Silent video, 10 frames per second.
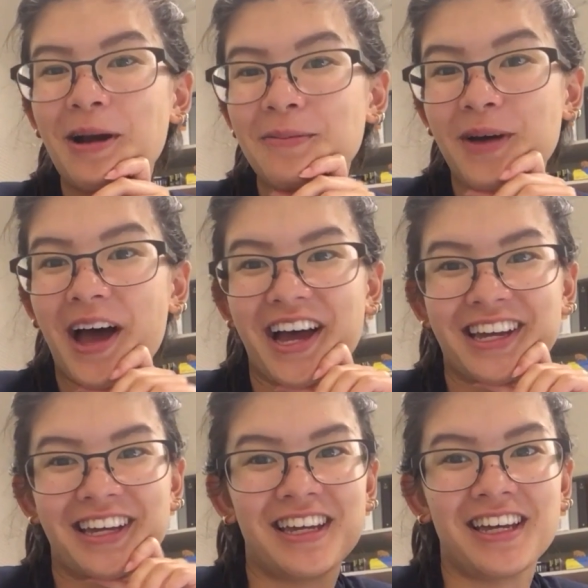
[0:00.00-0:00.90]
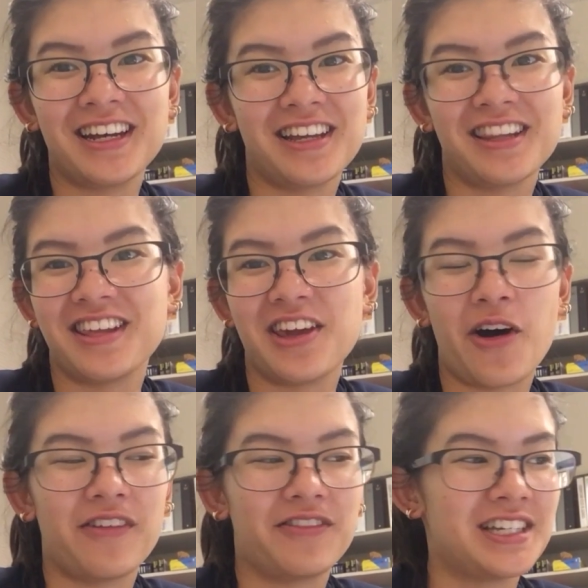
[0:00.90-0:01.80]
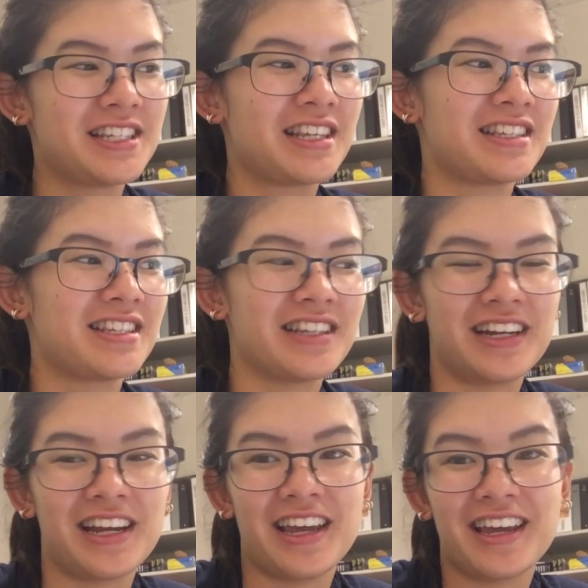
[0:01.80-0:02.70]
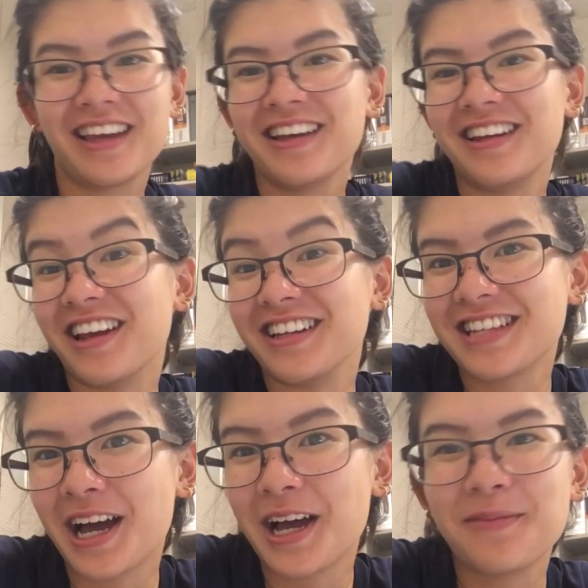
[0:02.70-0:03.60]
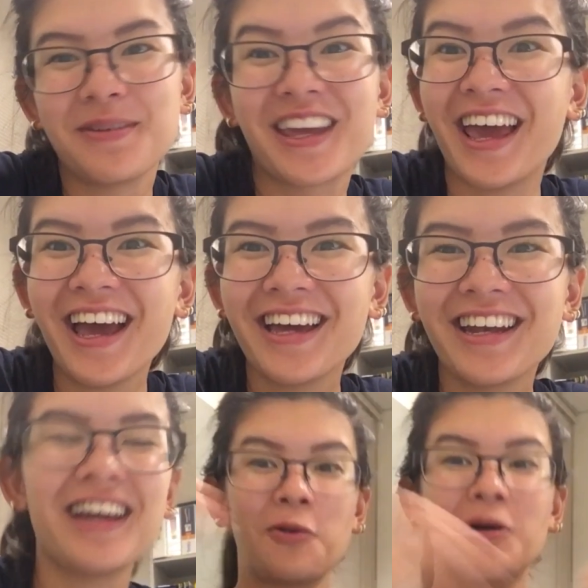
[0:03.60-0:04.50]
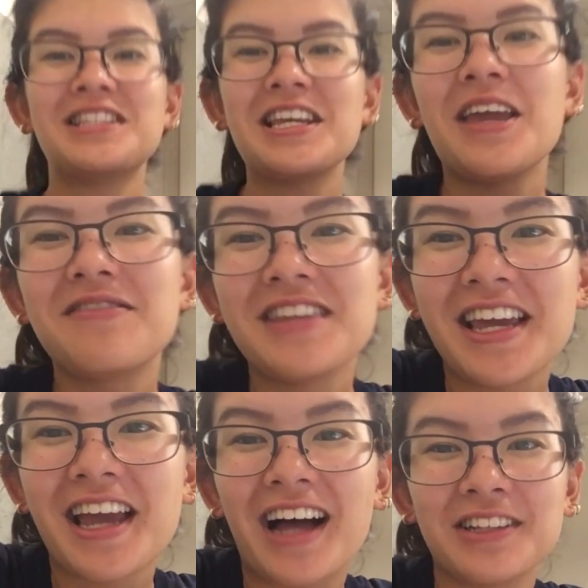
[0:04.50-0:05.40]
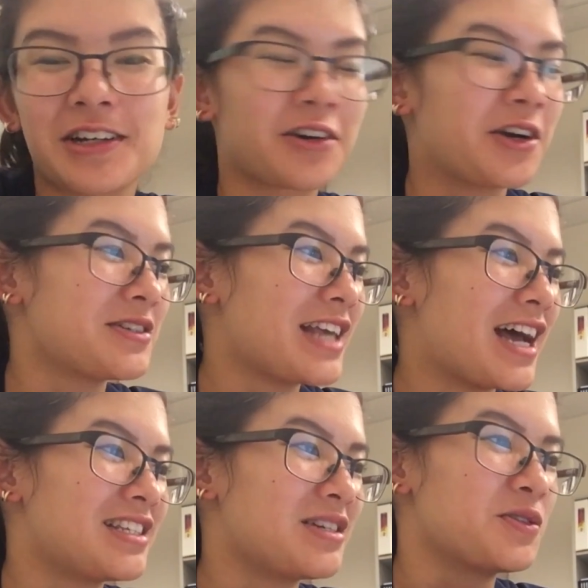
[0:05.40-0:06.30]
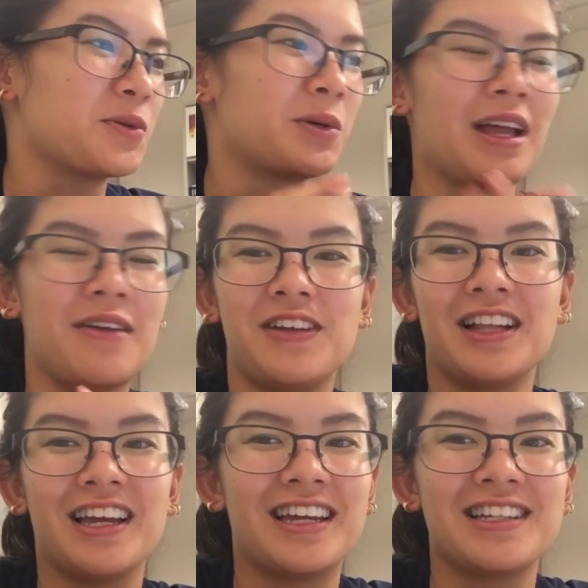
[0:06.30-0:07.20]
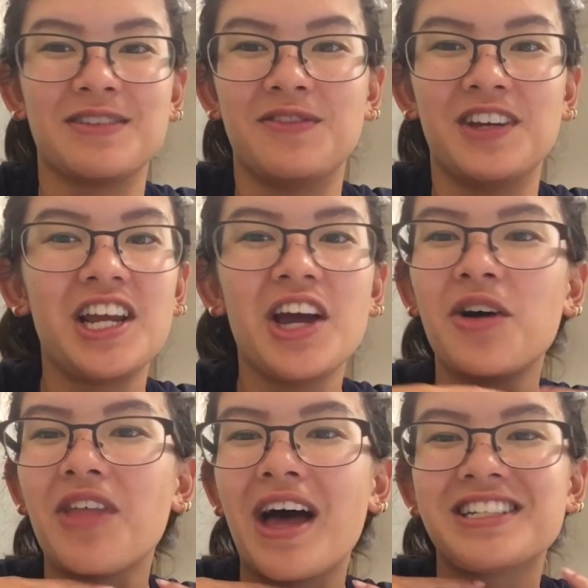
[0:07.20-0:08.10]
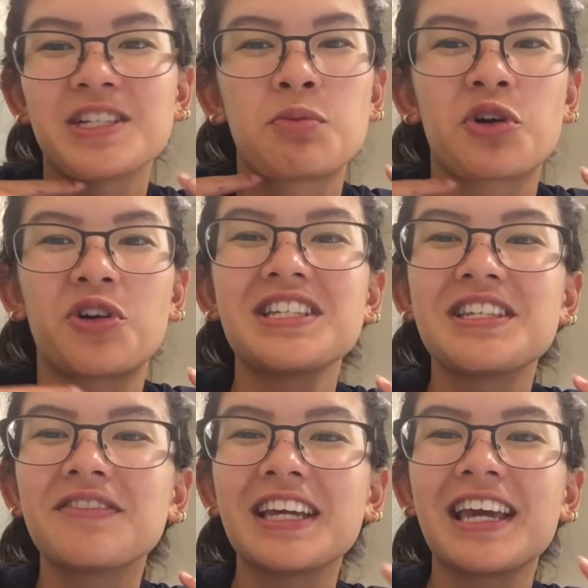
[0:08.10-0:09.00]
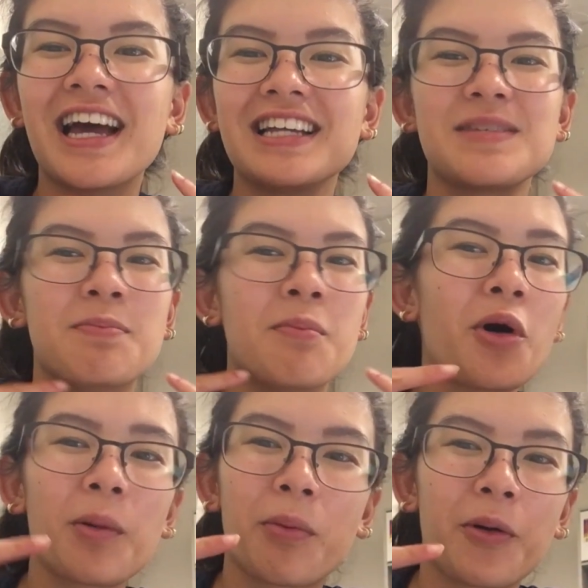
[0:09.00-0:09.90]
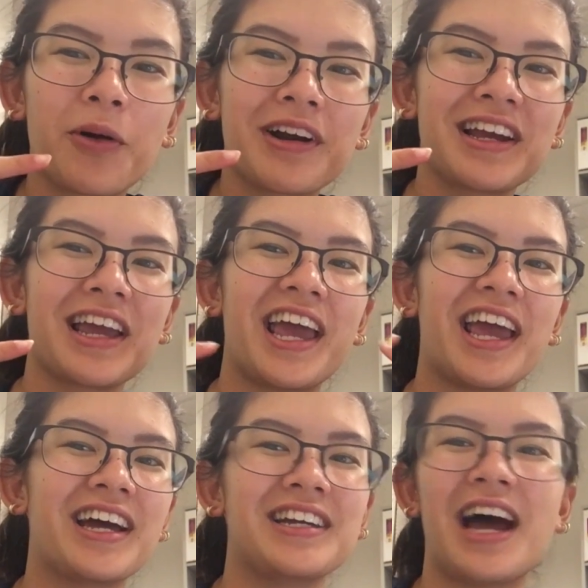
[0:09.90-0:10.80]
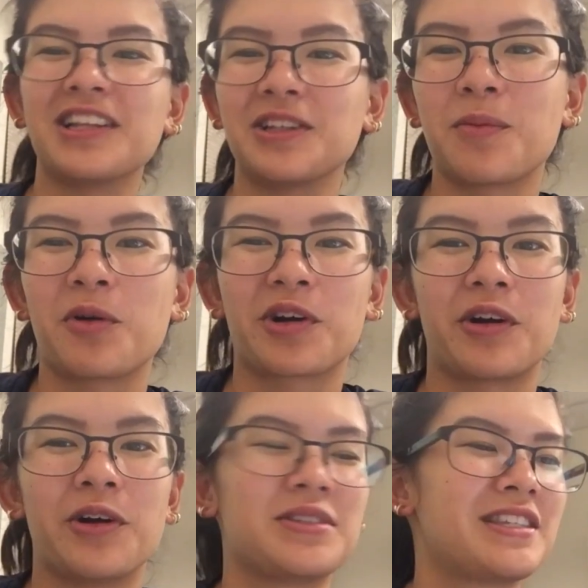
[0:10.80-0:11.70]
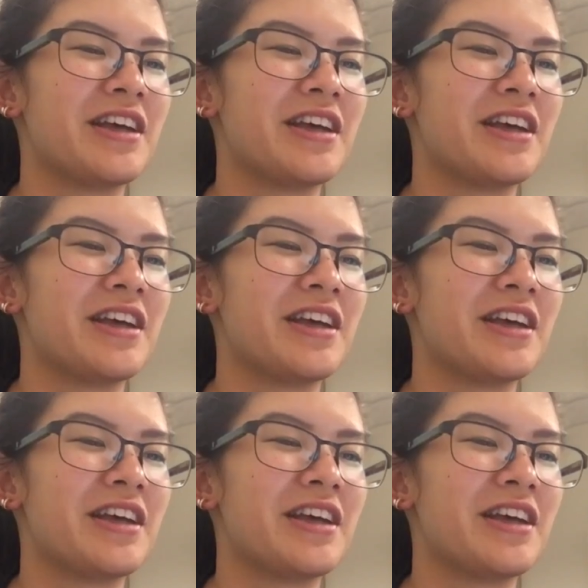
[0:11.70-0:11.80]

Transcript: I'm back in the office studying nighttime again. Wednesday evening, I look gross as usual. I feel like it's a video that just progressively gets more boring and I look more gross.